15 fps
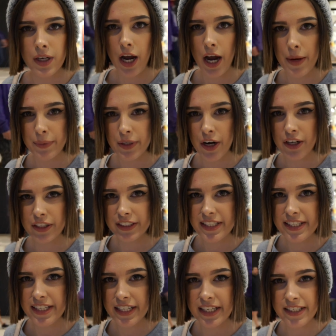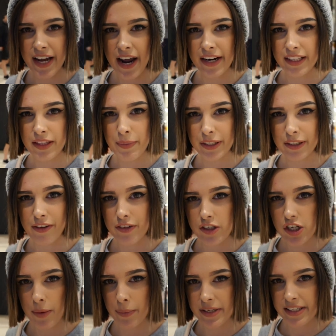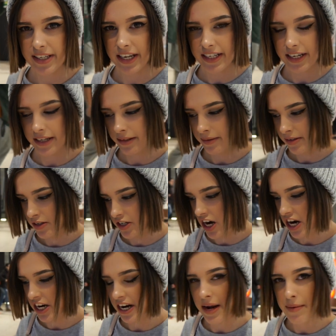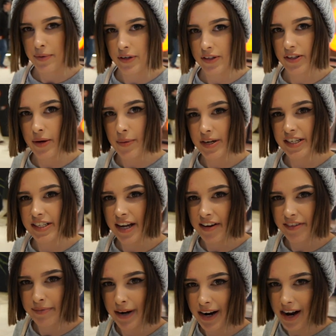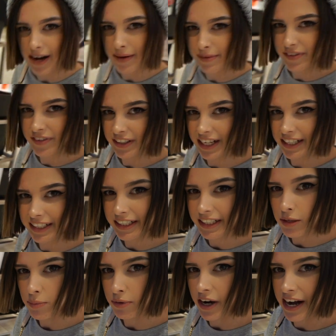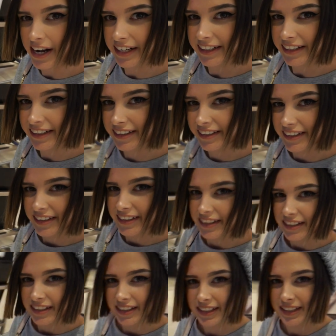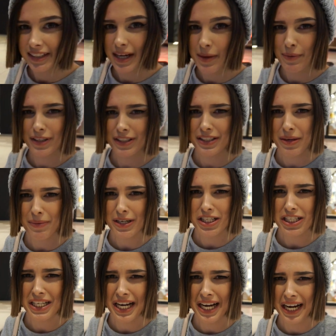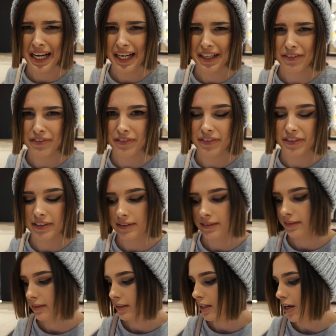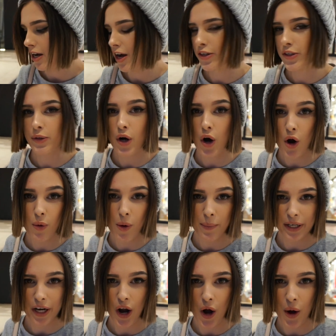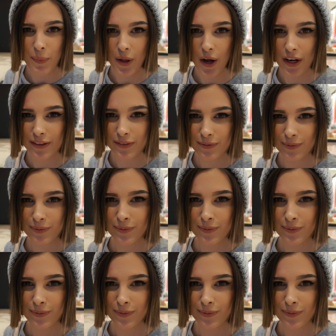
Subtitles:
I'm currently sitting down in the middle of the shopping center. Jared and I bought so much stuff. My arms feel like they're gonna break. I bought so much stuff. I'll do a haul when we get home though.